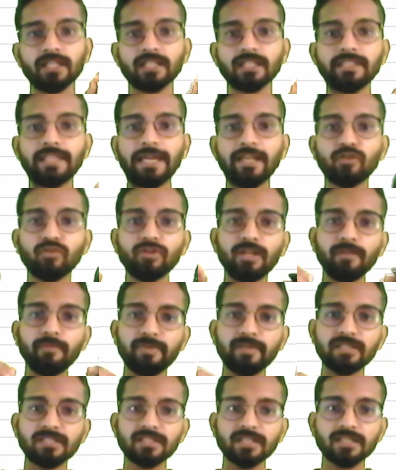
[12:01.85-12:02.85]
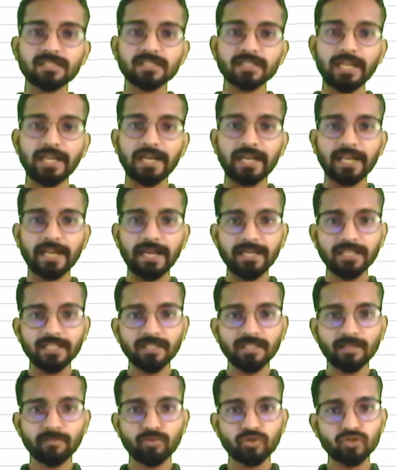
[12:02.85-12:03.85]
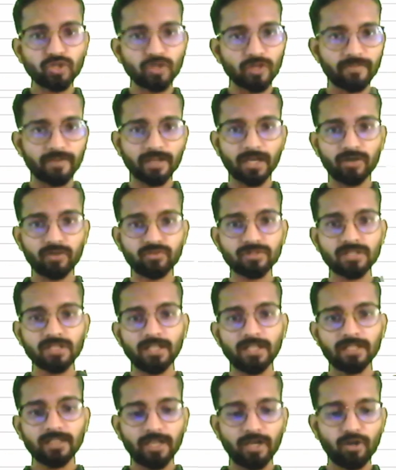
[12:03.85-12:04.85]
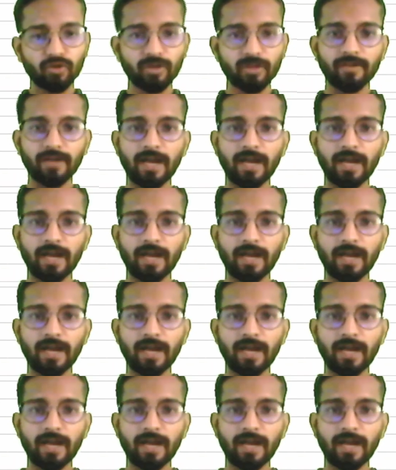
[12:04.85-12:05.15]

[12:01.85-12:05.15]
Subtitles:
then only business can write in the books of accounts that okay,